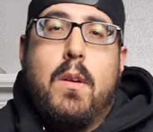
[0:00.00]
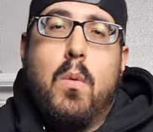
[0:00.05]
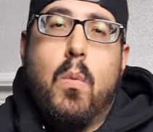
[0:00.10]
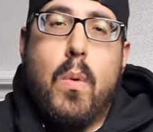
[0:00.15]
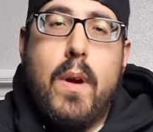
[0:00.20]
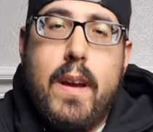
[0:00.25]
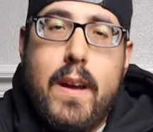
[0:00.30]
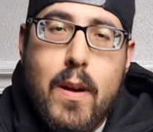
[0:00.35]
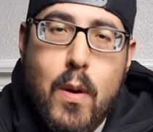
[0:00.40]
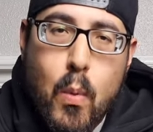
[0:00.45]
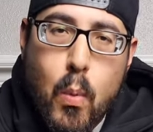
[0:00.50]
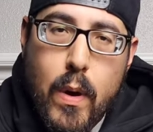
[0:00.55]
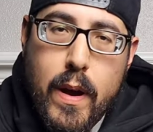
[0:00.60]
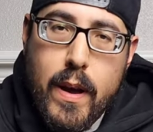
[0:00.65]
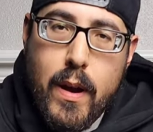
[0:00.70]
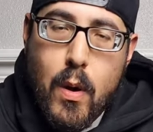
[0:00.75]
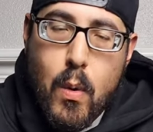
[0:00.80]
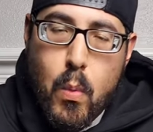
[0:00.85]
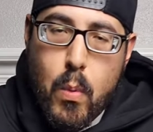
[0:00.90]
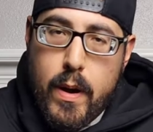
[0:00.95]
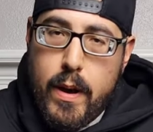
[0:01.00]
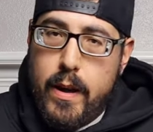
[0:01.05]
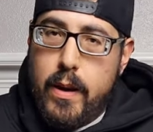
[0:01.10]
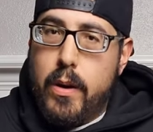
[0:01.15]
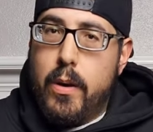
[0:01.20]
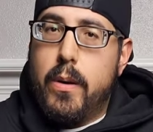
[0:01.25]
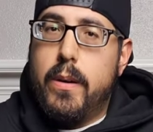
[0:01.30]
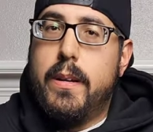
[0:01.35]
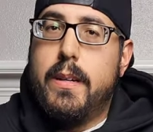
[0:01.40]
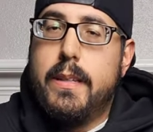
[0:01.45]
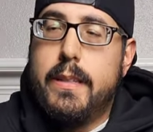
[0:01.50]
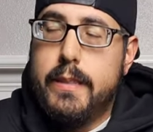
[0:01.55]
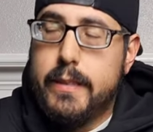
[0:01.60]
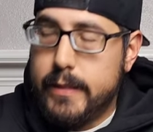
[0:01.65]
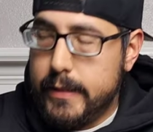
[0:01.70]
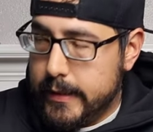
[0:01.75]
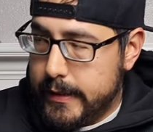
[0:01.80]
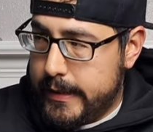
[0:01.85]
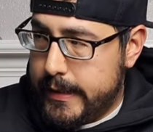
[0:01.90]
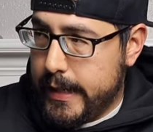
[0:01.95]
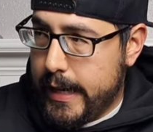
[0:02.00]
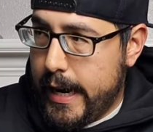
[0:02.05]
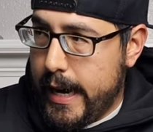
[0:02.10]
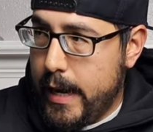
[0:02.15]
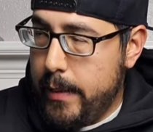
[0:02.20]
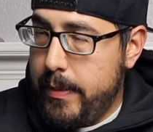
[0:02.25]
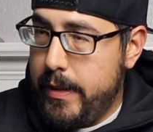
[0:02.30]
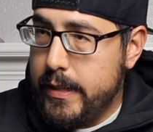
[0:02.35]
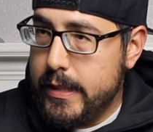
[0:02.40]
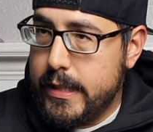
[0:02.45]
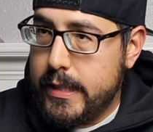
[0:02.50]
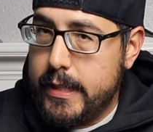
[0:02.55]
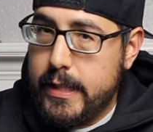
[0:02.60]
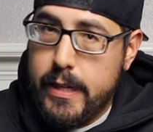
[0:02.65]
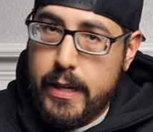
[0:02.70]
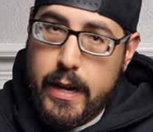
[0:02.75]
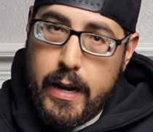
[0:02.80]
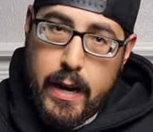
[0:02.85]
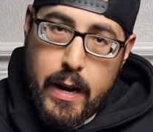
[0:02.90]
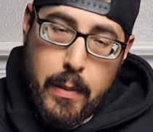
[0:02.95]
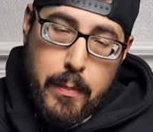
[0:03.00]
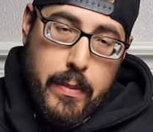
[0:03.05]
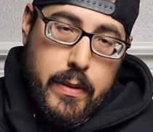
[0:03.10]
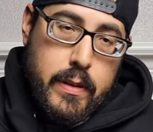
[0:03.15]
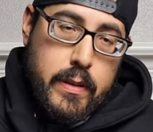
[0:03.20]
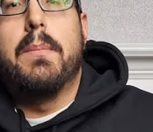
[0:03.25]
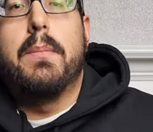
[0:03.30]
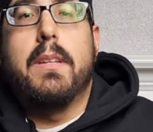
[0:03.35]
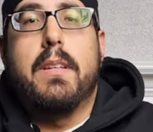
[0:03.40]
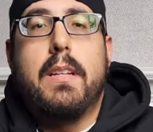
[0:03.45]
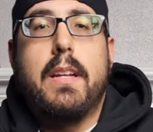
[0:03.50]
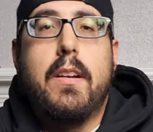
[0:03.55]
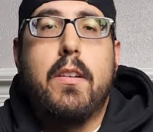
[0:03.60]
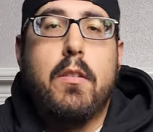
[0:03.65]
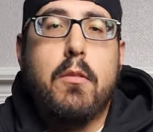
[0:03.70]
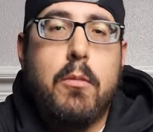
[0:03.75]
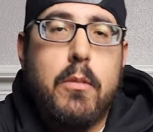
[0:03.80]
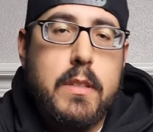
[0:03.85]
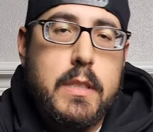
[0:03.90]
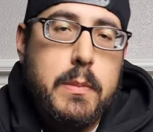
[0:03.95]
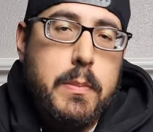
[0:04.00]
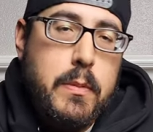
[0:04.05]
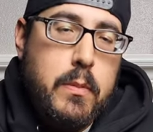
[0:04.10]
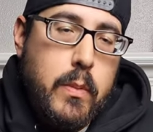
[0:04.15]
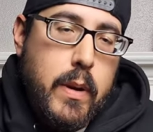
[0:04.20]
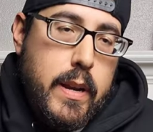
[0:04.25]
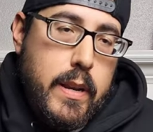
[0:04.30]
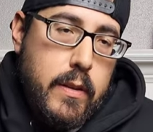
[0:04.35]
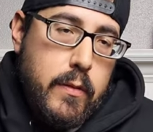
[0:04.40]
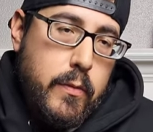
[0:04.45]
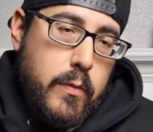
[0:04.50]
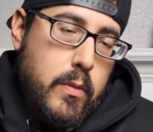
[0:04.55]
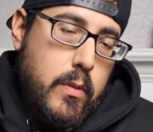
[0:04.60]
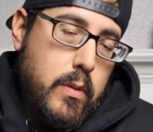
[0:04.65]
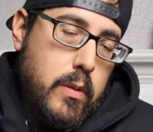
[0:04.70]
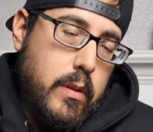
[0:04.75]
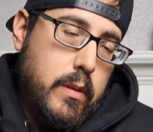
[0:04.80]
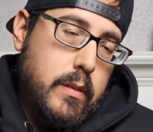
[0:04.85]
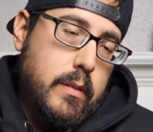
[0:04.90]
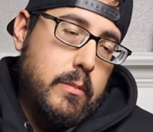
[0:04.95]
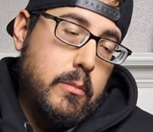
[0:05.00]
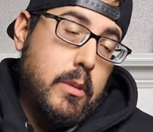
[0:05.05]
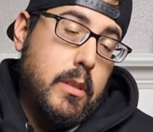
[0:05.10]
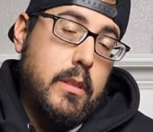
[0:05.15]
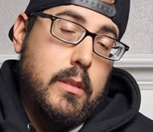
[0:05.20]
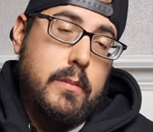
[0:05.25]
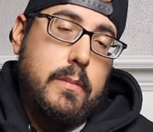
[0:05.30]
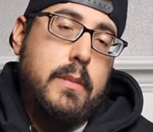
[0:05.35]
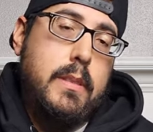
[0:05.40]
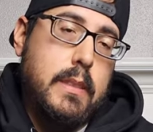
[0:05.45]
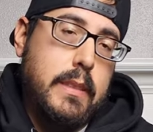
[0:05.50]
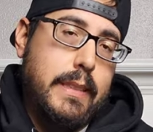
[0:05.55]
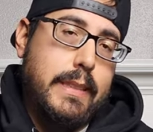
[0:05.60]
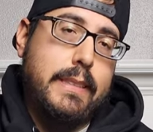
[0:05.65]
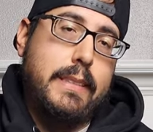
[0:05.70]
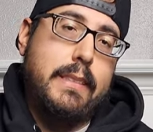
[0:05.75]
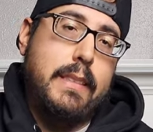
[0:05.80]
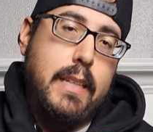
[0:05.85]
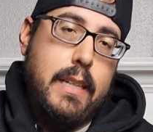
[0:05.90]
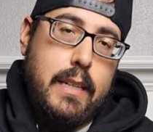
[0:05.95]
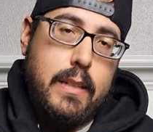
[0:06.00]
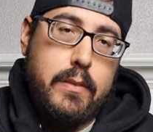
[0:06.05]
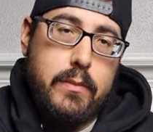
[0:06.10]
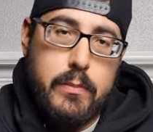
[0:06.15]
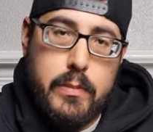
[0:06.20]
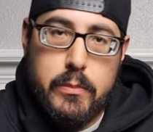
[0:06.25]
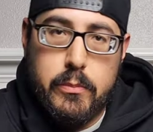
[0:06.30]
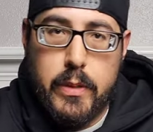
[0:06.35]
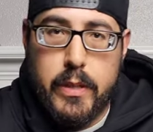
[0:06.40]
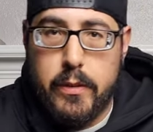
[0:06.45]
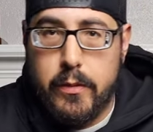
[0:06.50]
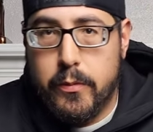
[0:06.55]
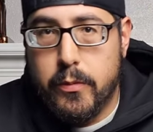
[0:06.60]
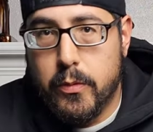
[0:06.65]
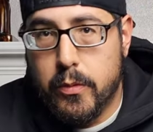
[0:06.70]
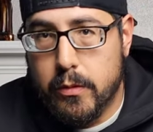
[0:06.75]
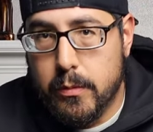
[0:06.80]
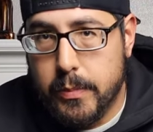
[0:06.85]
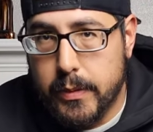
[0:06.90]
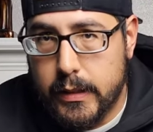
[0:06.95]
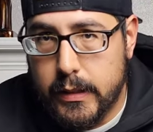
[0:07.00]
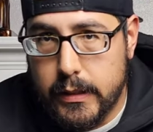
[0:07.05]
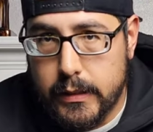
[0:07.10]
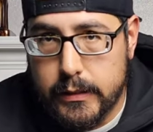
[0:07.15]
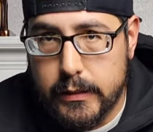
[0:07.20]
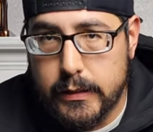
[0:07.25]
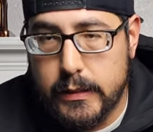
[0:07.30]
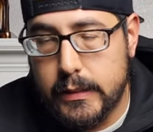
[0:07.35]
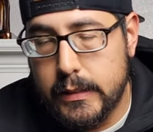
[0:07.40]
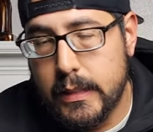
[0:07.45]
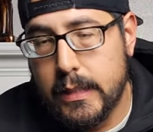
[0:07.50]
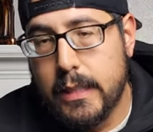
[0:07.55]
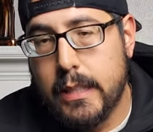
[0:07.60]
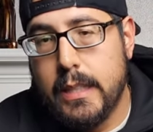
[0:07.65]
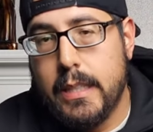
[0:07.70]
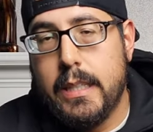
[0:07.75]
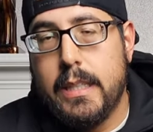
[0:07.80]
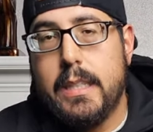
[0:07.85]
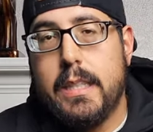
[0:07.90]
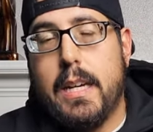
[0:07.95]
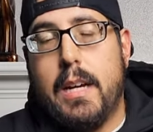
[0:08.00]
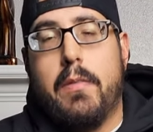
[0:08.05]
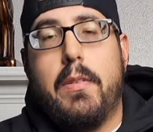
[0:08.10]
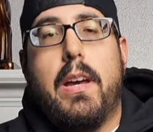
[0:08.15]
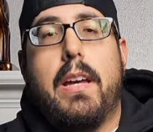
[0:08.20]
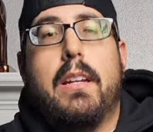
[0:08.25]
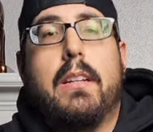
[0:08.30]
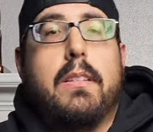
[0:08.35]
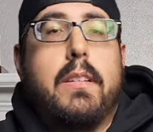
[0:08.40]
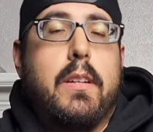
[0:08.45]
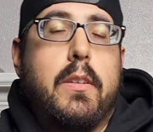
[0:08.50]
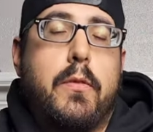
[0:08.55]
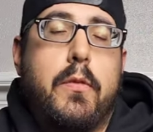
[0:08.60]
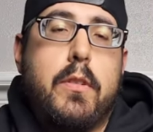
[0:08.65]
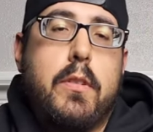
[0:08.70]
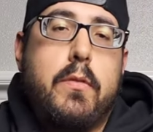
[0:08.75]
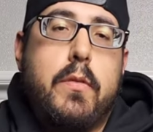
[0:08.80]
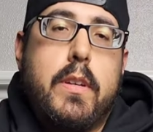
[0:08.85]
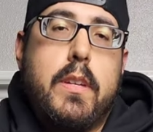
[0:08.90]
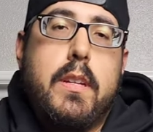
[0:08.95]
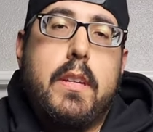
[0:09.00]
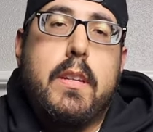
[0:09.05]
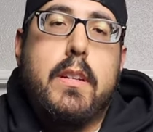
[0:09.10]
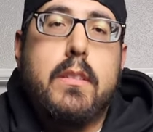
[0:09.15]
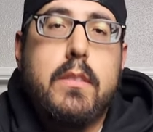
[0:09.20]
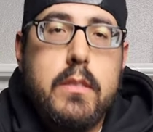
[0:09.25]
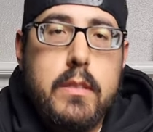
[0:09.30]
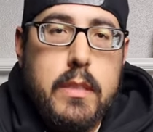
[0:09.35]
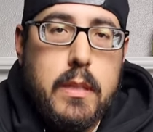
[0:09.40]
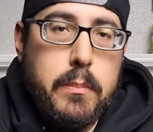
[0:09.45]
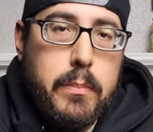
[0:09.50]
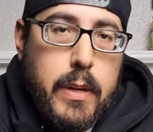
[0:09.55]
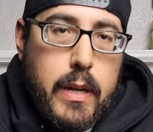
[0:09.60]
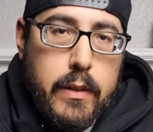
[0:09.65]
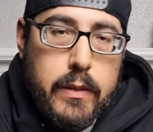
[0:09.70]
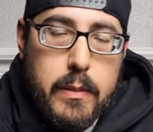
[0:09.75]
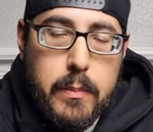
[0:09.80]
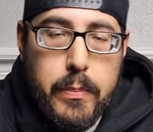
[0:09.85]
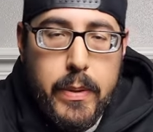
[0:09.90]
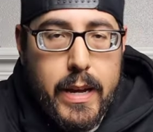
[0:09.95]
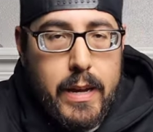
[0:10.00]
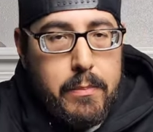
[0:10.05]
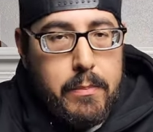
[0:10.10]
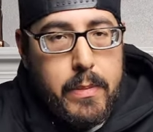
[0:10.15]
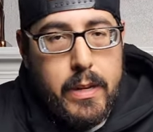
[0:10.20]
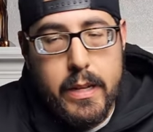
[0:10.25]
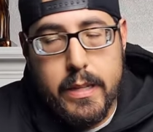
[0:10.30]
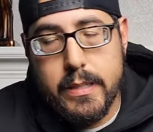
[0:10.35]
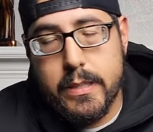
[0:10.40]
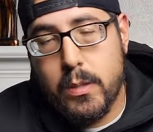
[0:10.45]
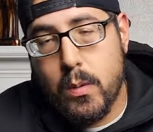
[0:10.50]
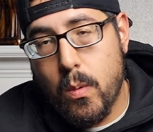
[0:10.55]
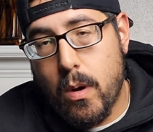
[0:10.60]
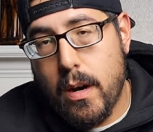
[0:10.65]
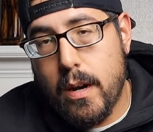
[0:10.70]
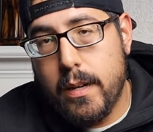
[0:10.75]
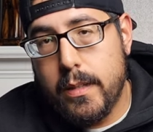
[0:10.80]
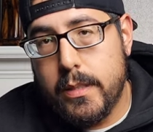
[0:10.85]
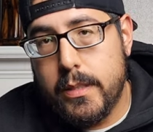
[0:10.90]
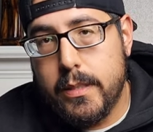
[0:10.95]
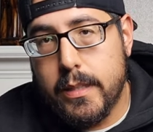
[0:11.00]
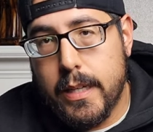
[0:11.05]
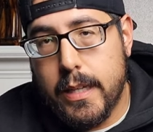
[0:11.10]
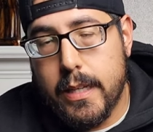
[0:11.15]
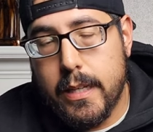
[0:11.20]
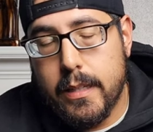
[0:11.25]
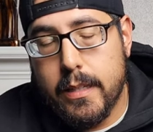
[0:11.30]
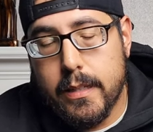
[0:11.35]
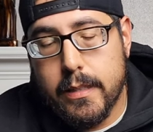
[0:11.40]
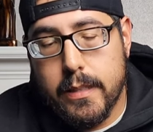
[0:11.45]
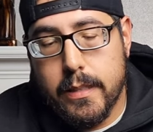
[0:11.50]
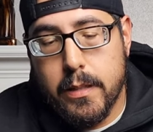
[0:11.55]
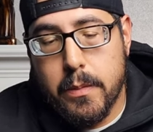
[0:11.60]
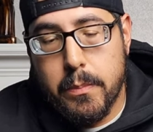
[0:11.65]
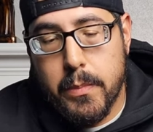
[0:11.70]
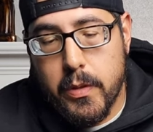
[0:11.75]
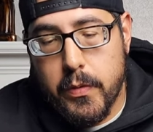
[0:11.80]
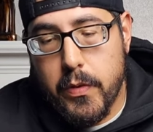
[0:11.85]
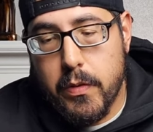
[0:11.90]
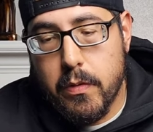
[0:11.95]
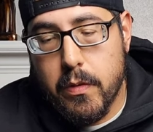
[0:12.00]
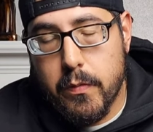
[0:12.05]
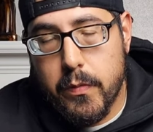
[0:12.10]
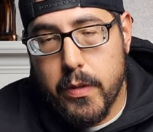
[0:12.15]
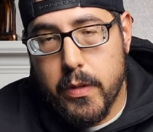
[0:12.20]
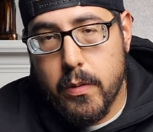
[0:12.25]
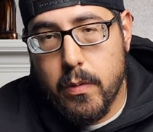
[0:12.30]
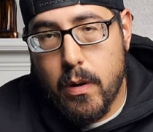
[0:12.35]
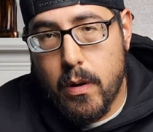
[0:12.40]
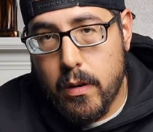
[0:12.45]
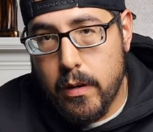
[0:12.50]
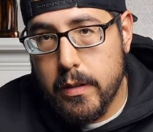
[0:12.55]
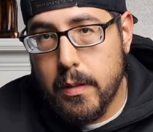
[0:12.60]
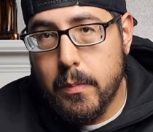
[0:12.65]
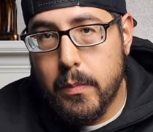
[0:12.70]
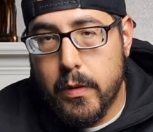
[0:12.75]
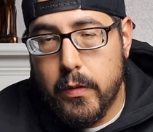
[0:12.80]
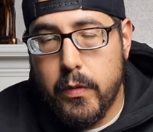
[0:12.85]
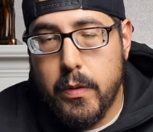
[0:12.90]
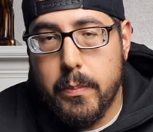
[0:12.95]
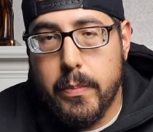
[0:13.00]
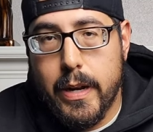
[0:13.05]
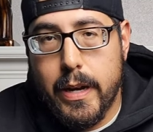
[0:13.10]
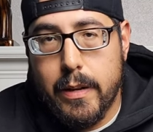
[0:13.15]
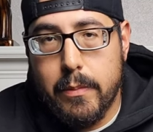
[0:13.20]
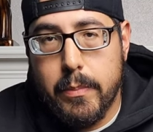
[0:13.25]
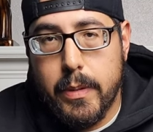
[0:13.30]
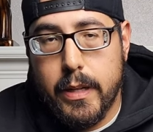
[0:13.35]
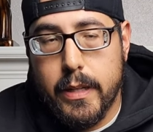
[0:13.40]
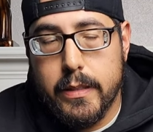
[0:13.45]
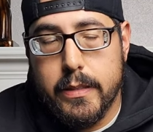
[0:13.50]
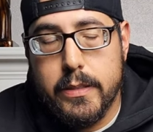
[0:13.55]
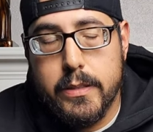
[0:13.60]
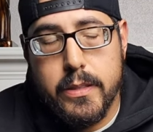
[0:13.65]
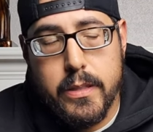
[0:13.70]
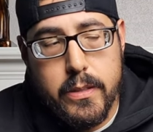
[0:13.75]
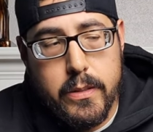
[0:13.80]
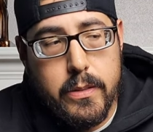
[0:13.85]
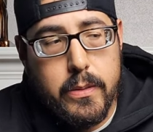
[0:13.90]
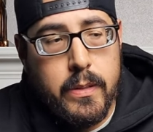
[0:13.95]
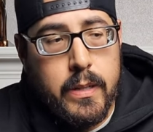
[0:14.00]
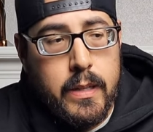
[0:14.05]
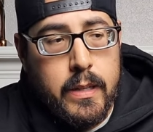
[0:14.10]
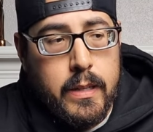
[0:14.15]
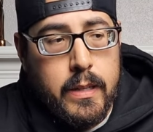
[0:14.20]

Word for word: Well, well, well. The time has come that everyone's been waiting for. Well, at least I've been waiting for because I've had a few videos about the Batman Squatch and I did a movie review on the movie Batman. So